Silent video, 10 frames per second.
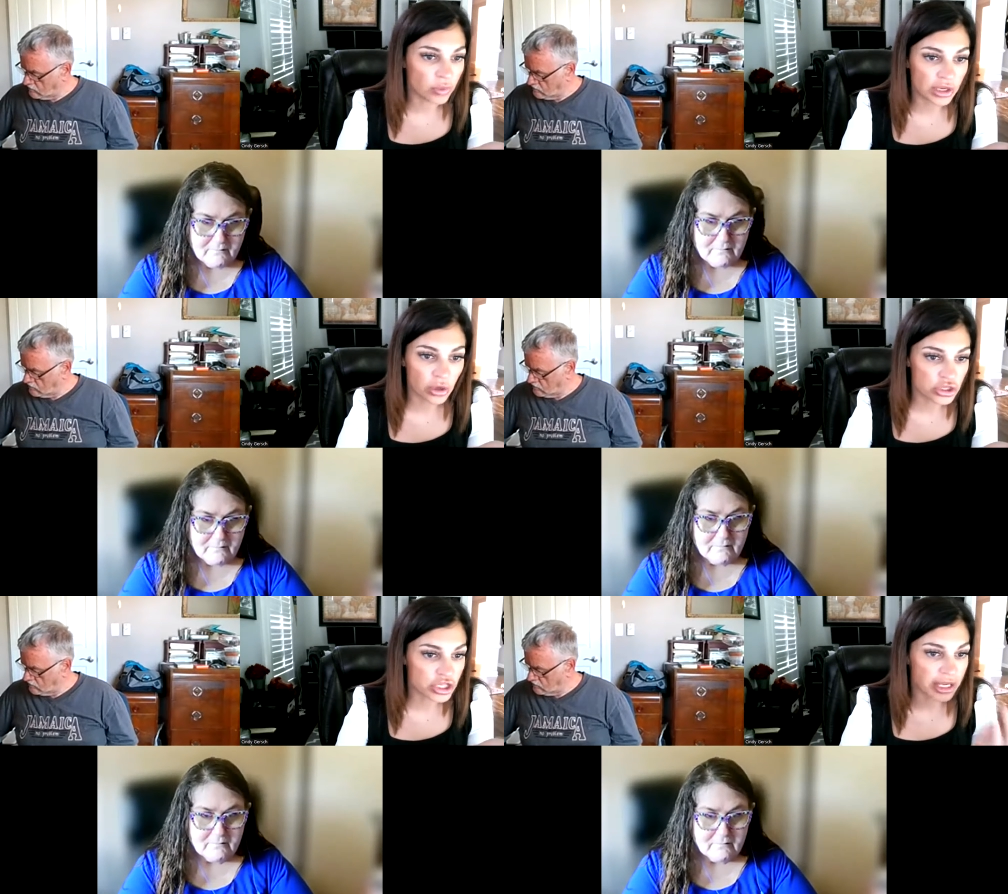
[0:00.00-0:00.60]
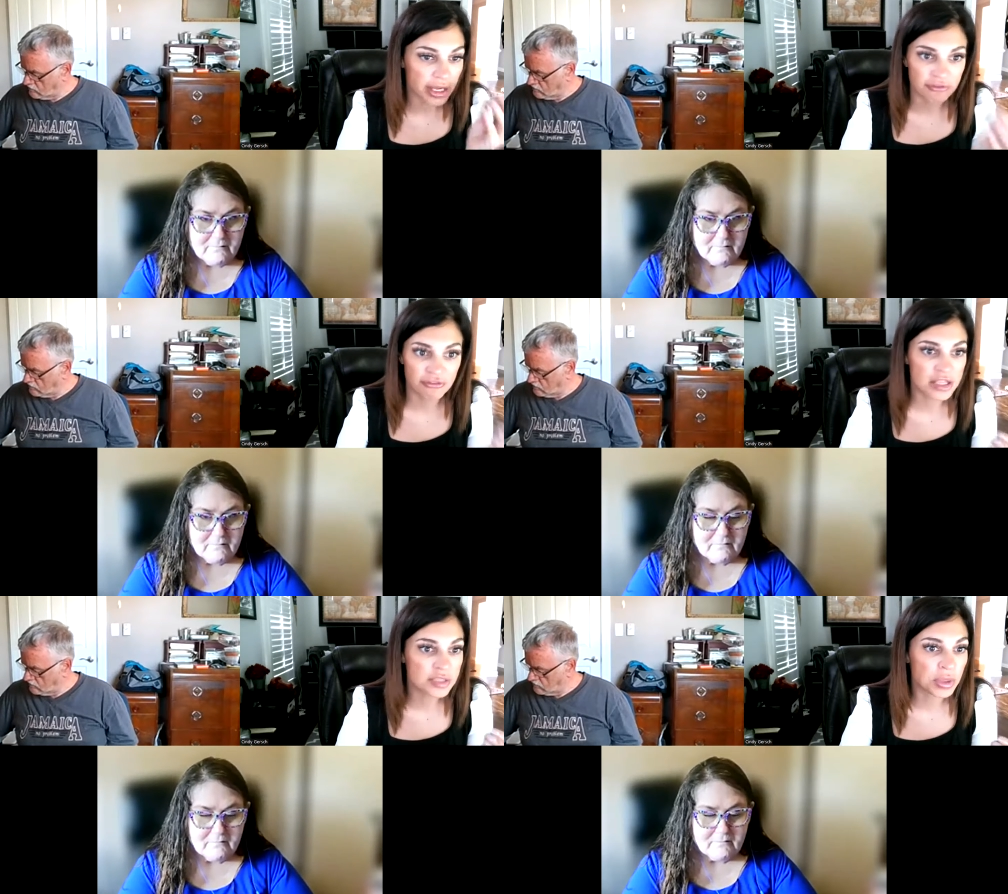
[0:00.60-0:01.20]
Speaker 1: We know she hit
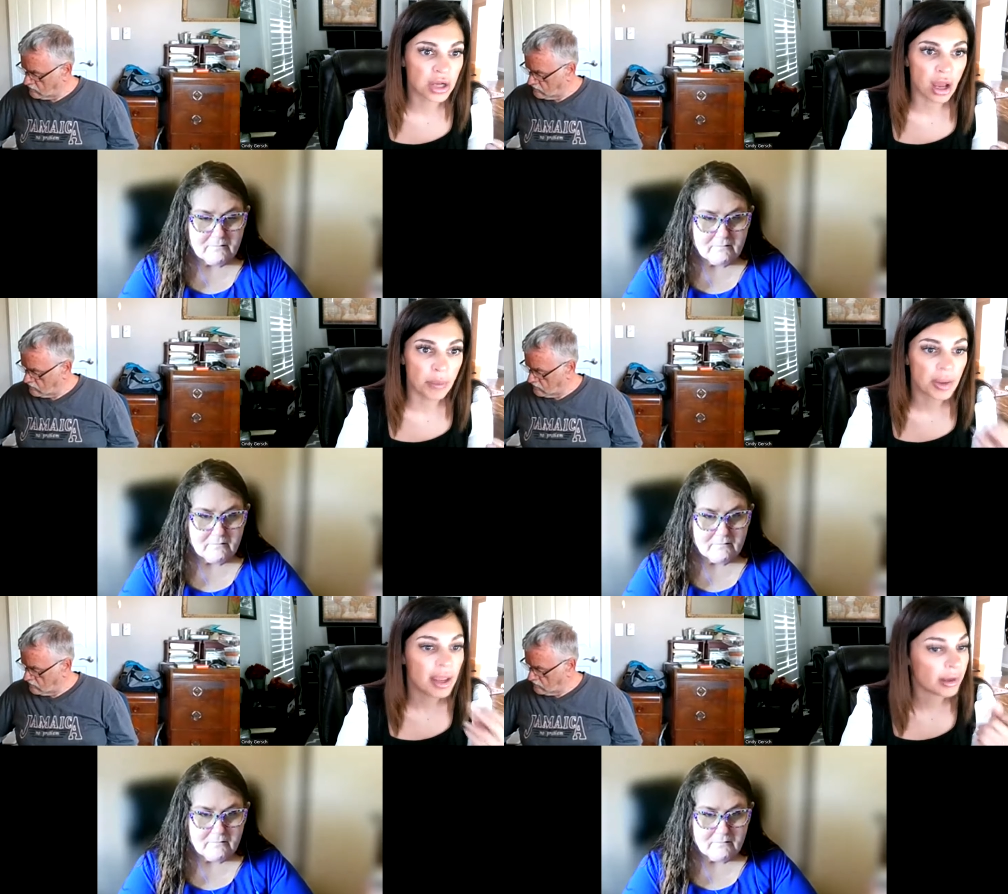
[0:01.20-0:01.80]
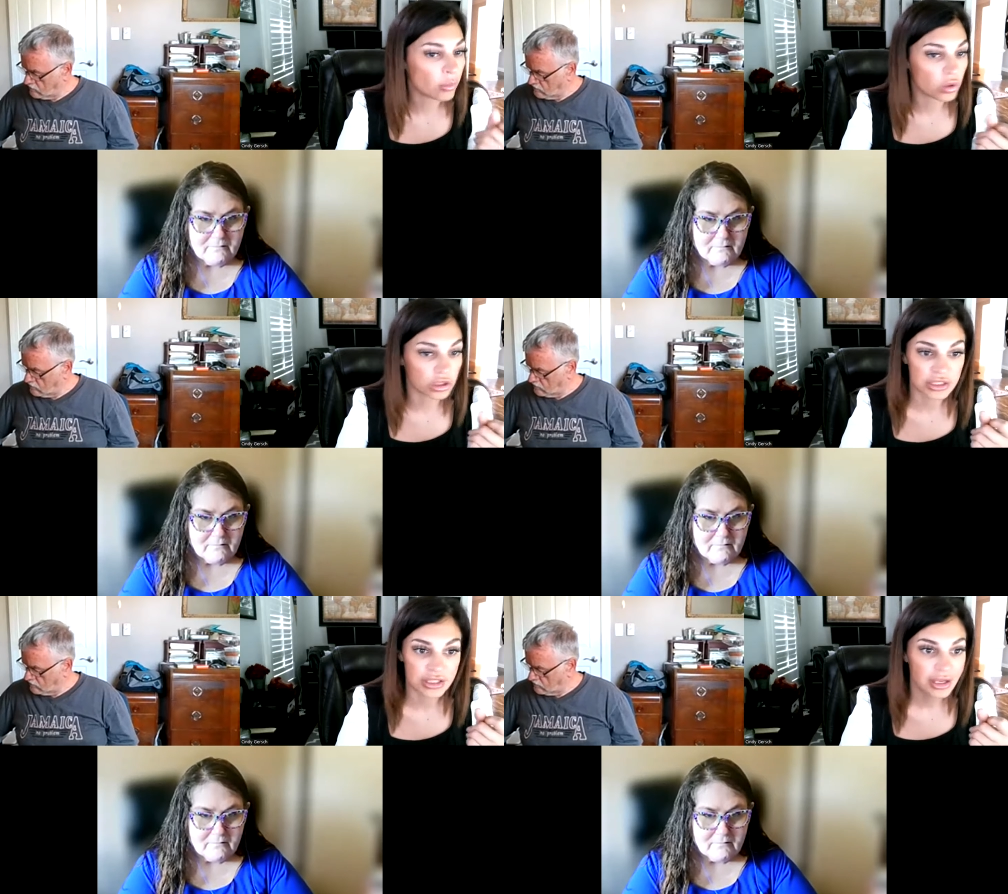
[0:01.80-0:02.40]
Facebook up and it
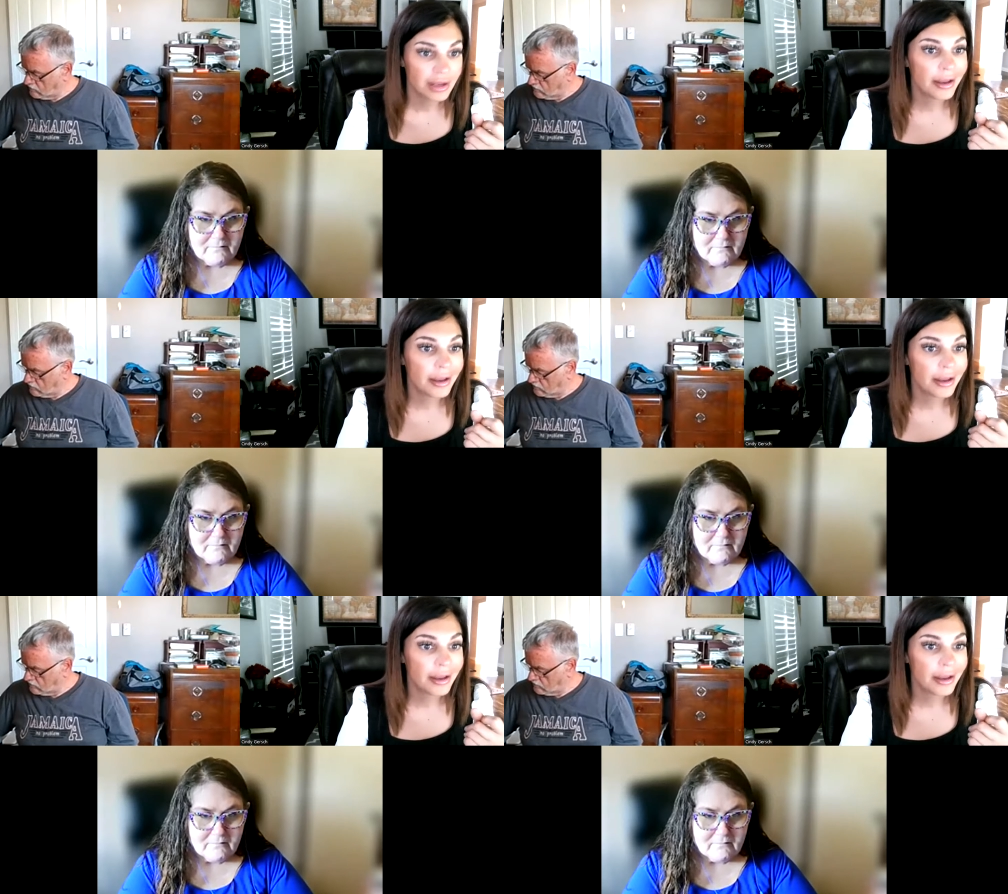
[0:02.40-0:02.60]
worked.